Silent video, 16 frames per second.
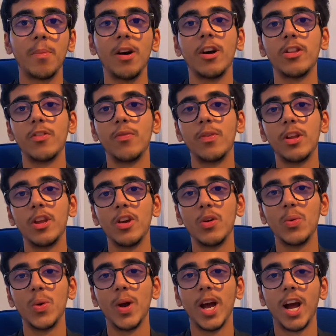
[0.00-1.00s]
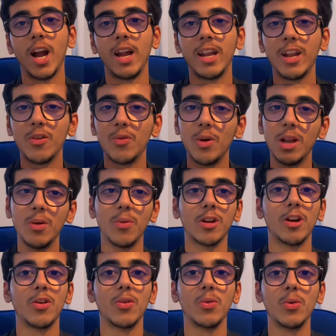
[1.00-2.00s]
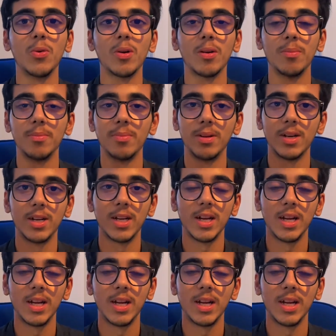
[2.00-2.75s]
part of the video where I didn't really want to talk, but